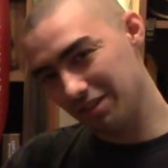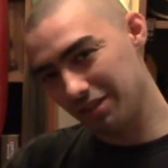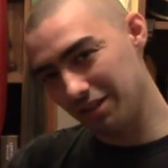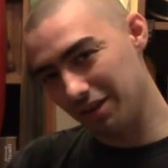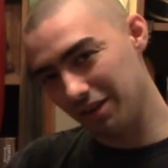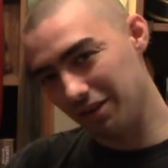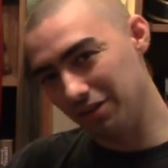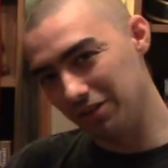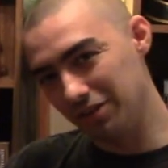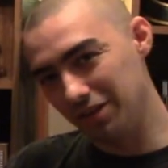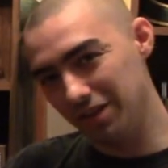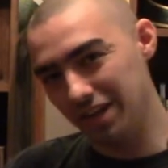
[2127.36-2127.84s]

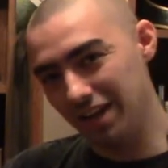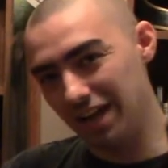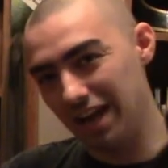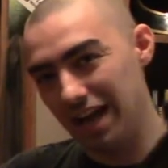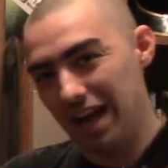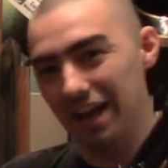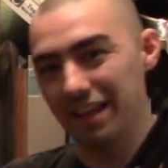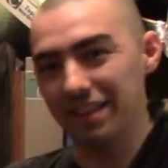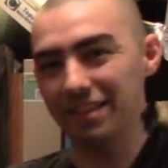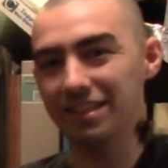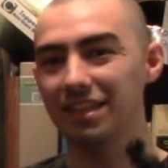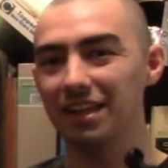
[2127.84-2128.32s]
Although,
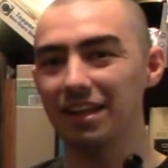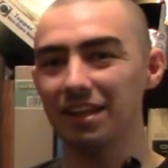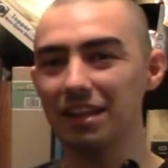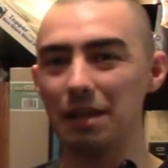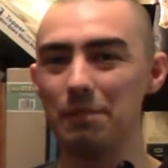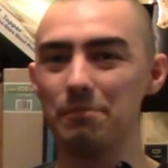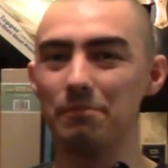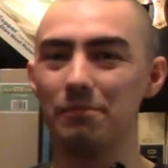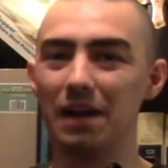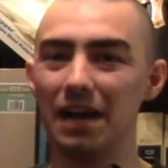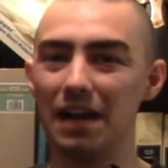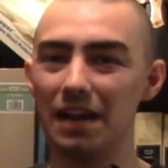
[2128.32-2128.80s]
I think
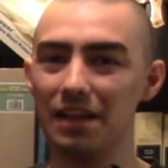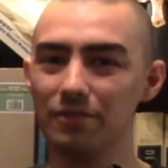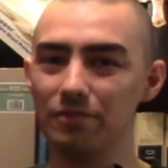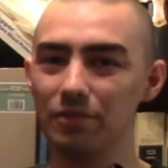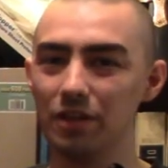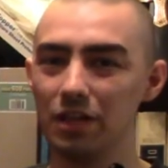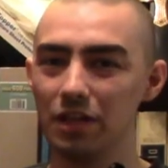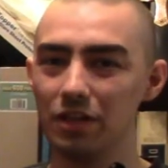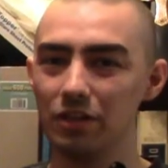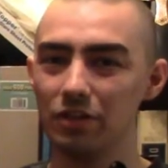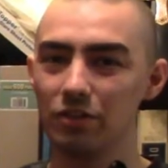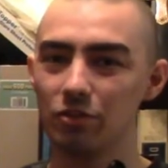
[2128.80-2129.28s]
they might have
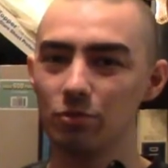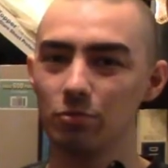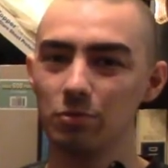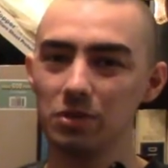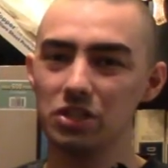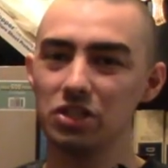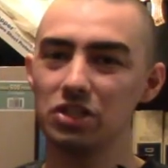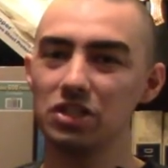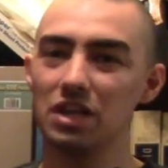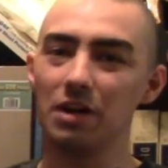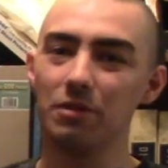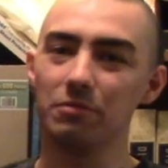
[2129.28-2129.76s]

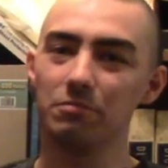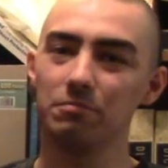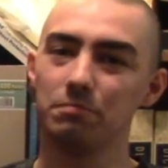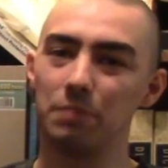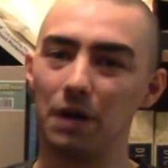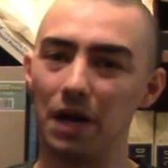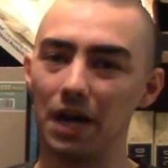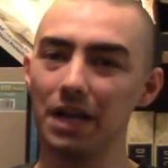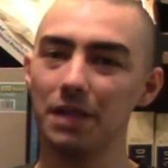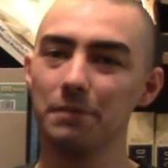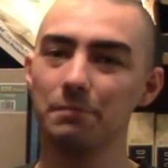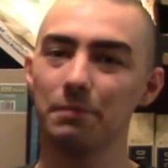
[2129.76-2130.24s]
switched out
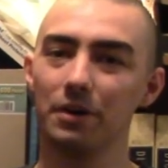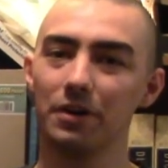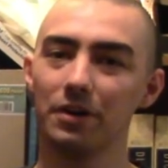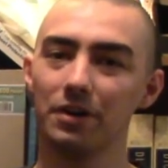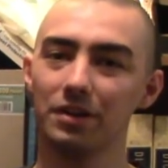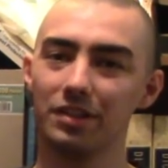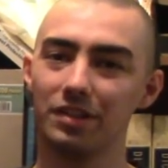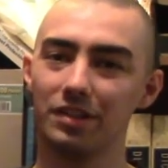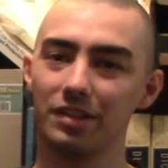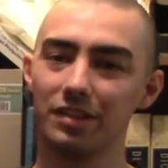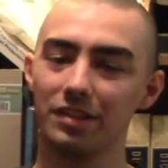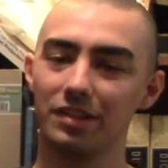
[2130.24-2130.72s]
body
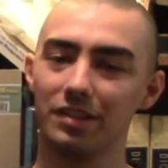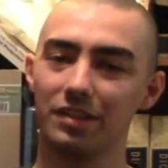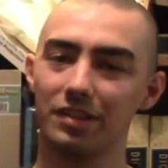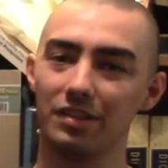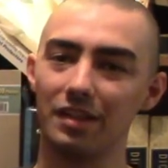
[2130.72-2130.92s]
parts.